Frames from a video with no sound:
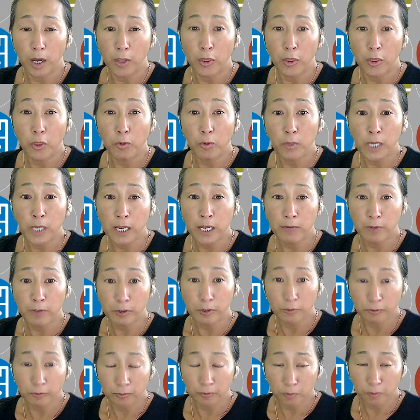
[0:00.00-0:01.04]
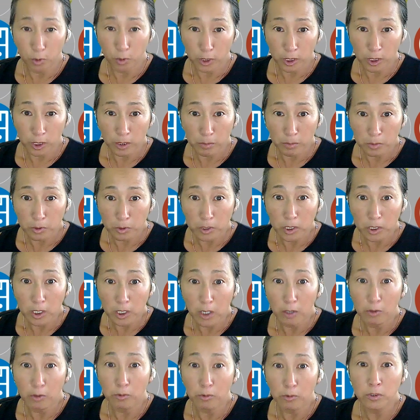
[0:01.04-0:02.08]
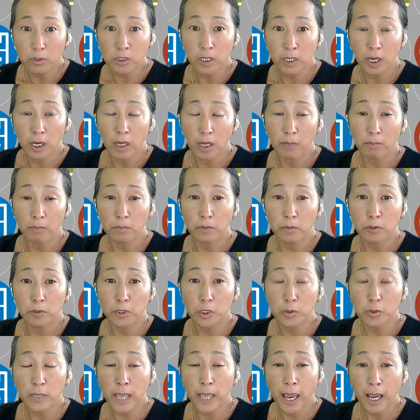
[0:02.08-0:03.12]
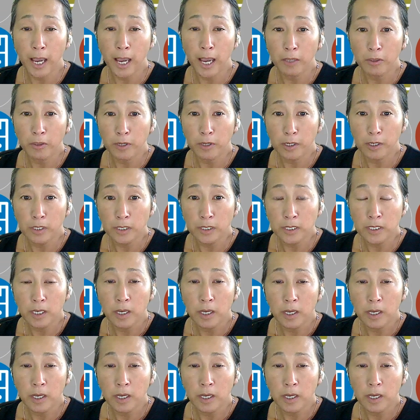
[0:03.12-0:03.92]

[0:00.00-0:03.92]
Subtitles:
3 out of our 4 community codes doing hackathons.